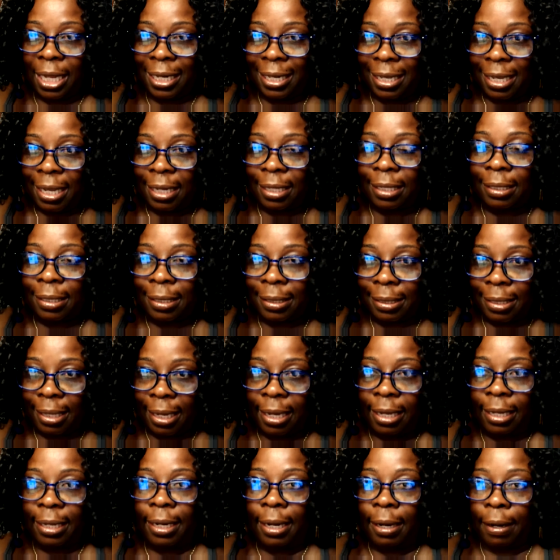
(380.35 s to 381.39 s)
At the end of the
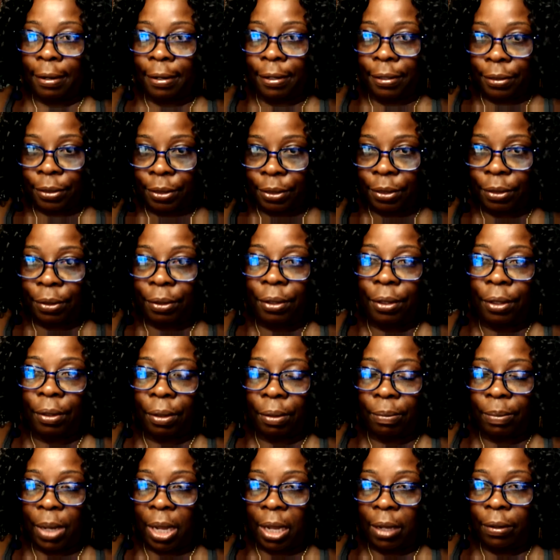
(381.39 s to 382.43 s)
day, they're concerned
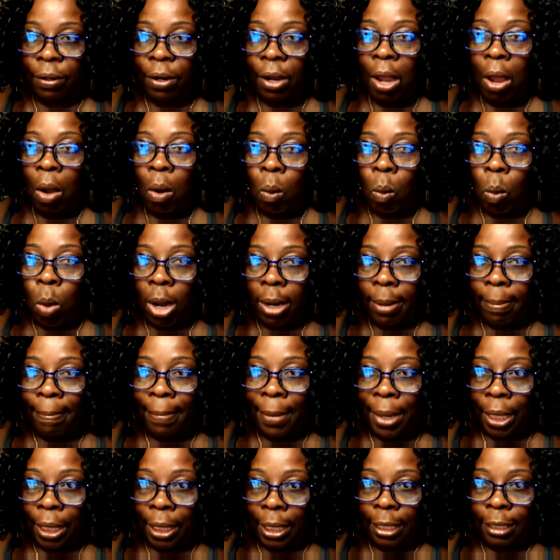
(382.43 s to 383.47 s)
about what
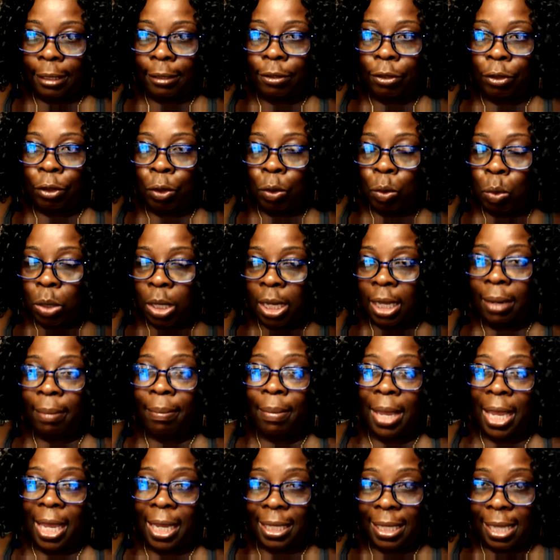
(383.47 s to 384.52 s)
monies you
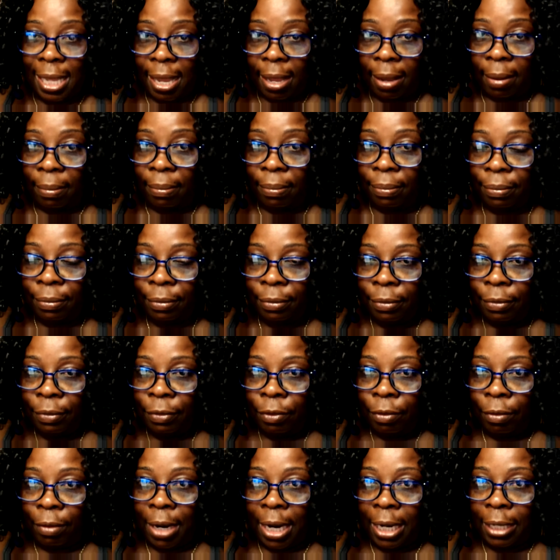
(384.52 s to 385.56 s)
can make them,
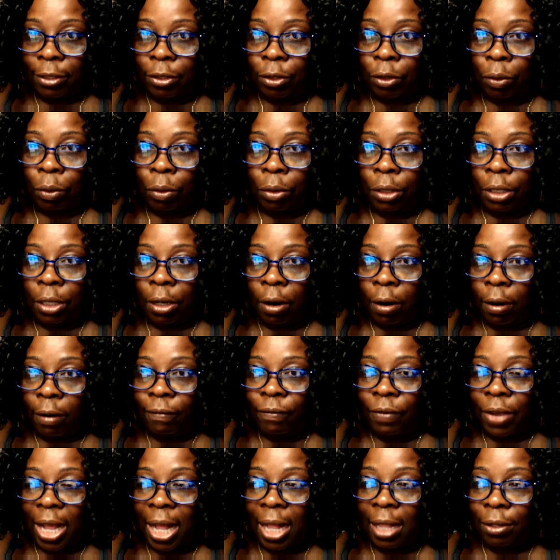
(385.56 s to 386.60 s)
right? So your
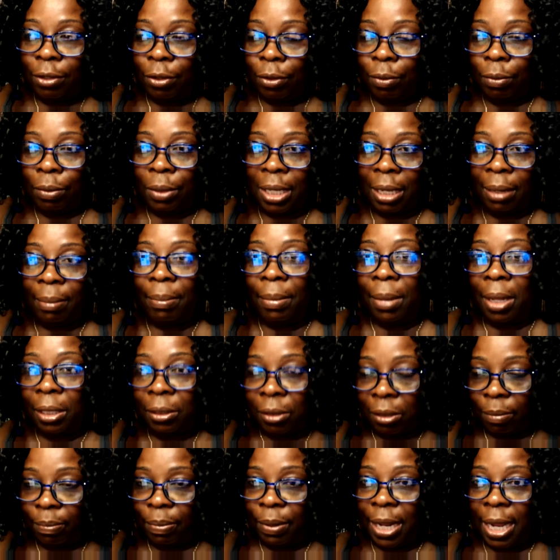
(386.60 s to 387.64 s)
value can
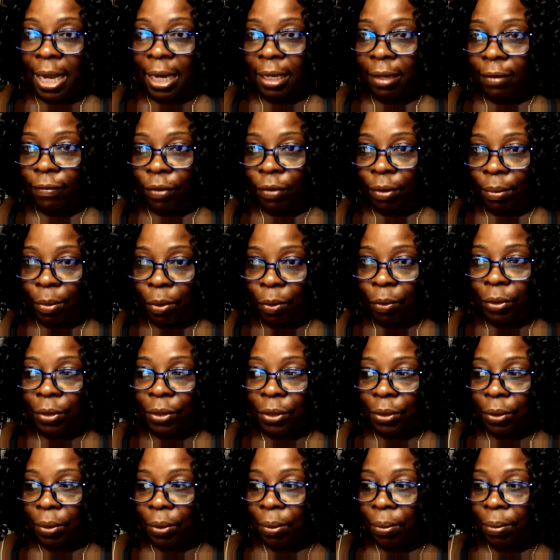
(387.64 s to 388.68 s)
multiply even more
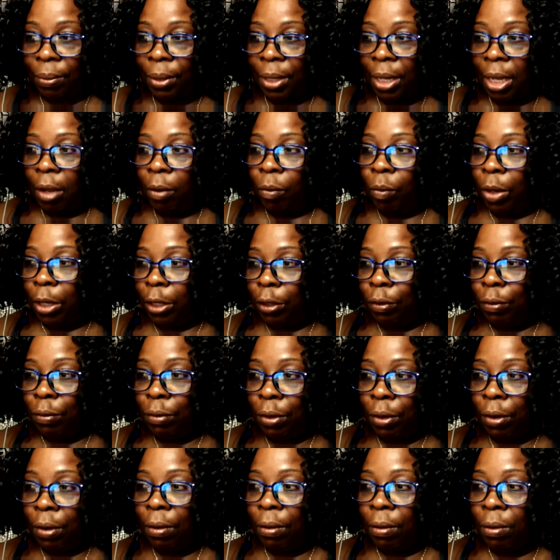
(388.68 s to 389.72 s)
so when you
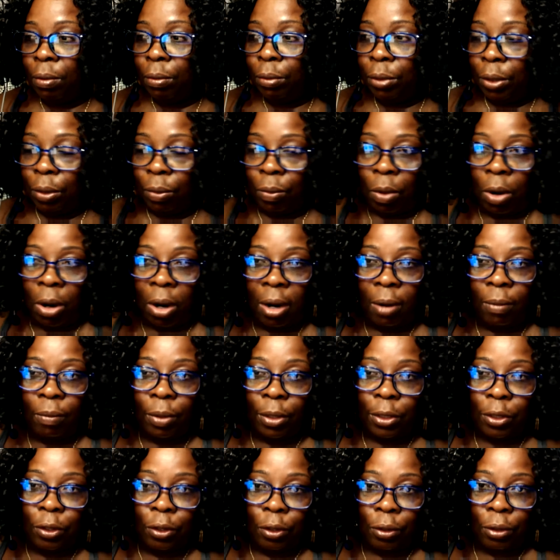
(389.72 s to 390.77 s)
know who you are,
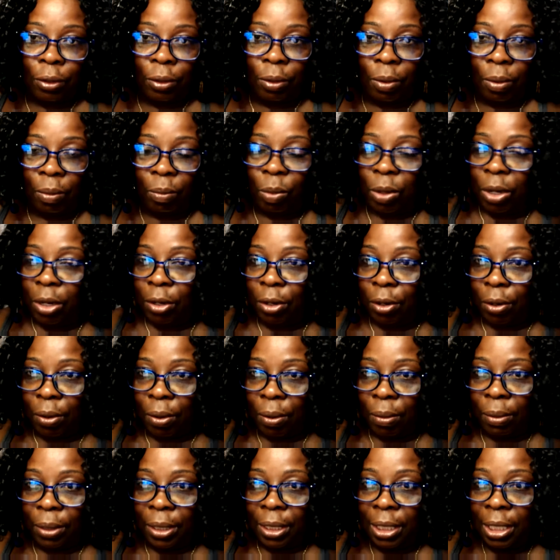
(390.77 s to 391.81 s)
where you're
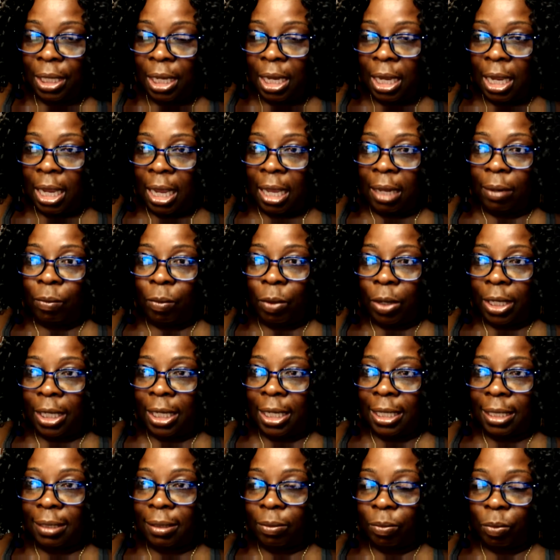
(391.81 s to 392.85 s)
going, and what
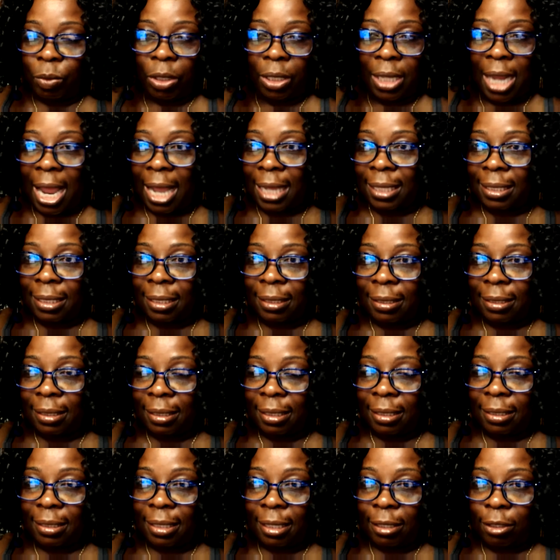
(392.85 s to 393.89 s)
it is, what assets
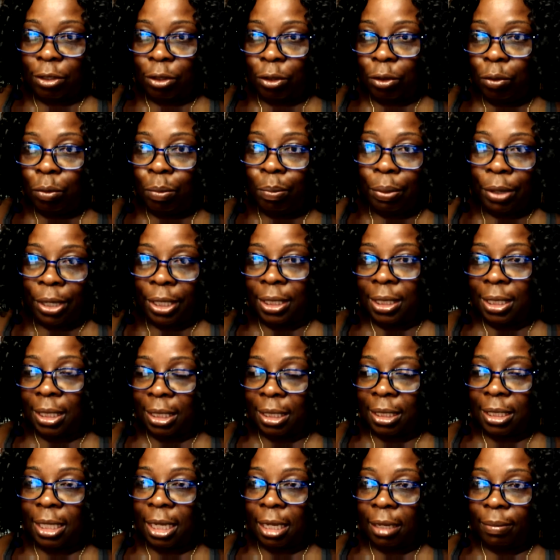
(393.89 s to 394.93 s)
it is that you bring to
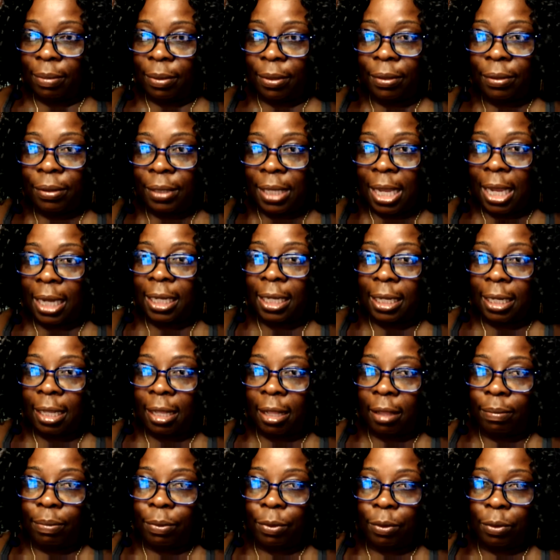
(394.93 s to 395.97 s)
the table that can
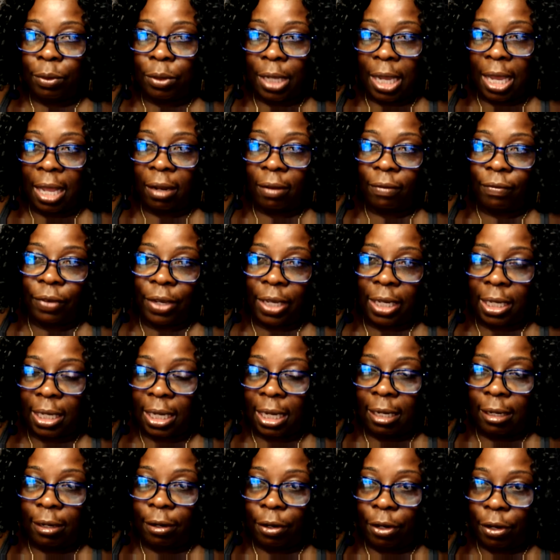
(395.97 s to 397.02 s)
help you to elevate
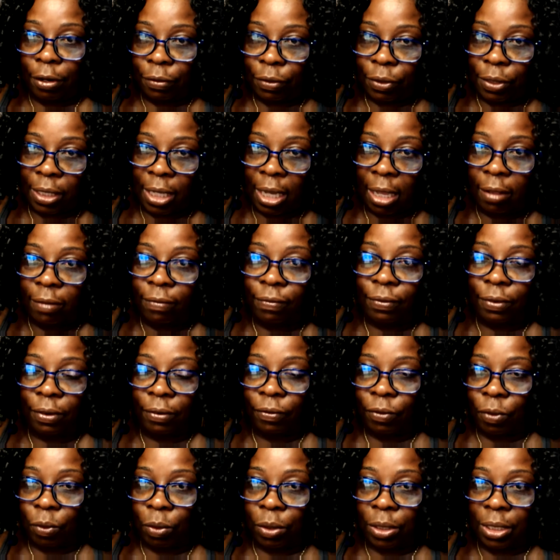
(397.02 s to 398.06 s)
either yourself,
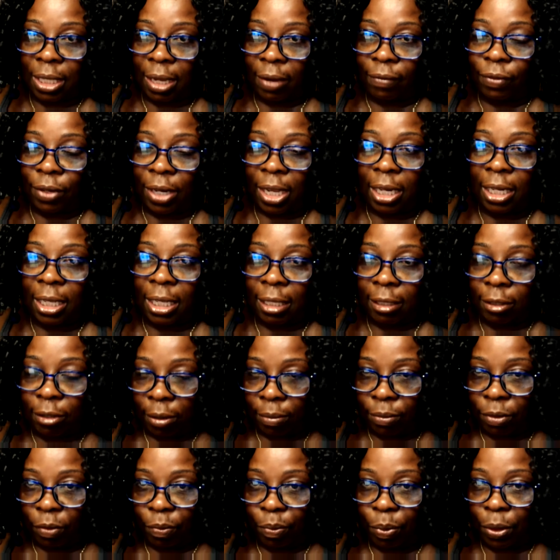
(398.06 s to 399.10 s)
of course, definitely in
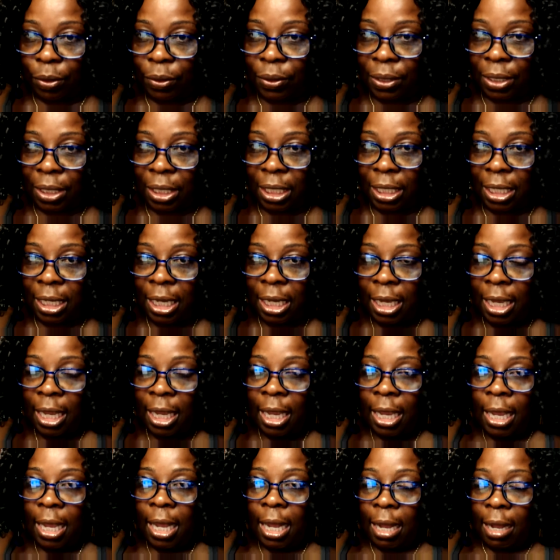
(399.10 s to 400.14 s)
terms of personally,
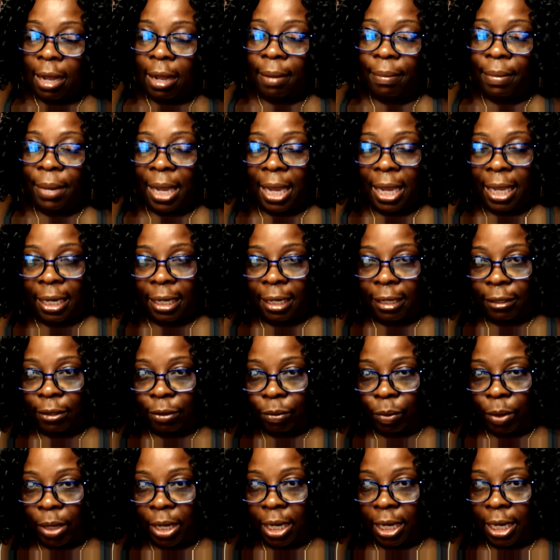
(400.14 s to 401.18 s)
and as
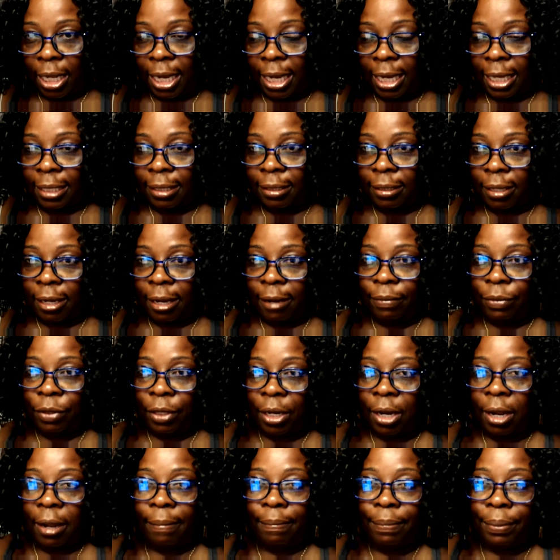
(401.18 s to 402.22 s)
well as the
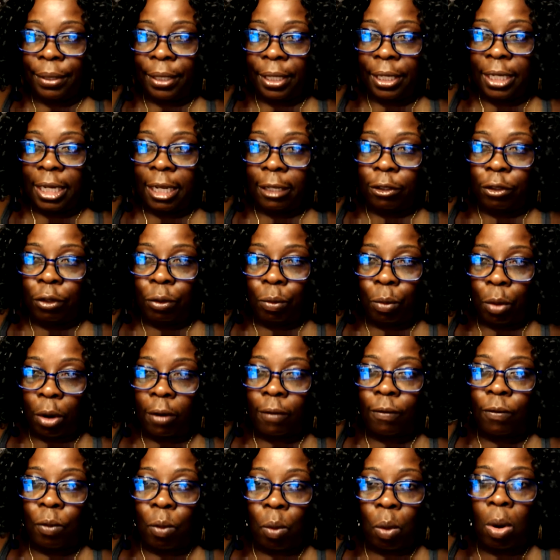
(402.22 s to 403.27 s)
company that you
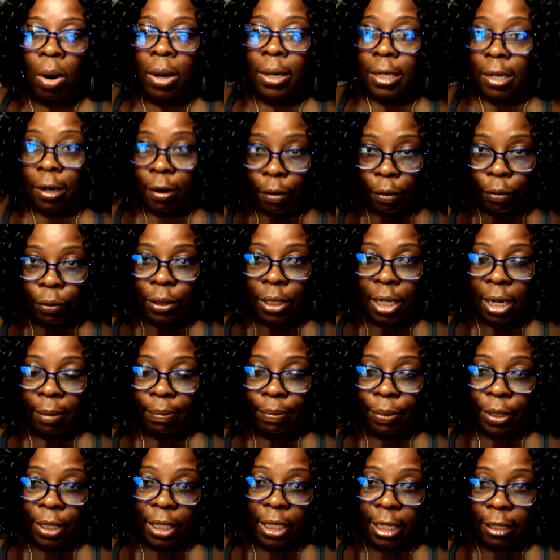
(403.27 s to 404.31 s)
work for or your own
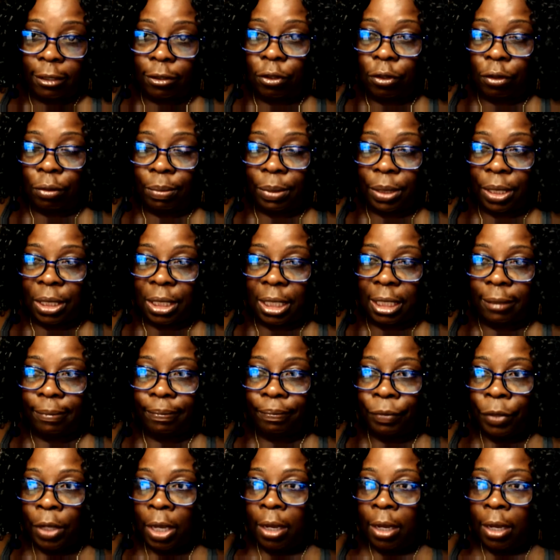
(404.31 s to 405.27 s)
company that you're building.